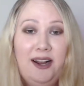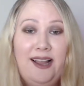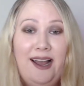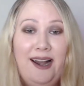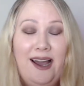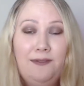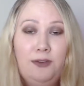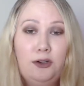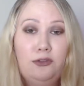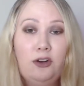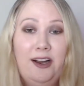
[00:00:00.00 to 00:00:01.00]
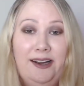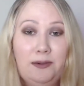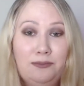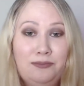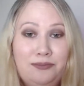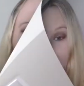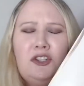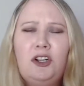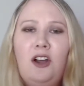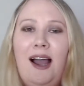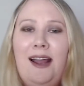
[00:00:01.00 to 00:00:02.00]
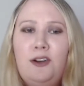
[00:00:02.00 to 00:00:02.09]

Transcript: that out, feel free. So I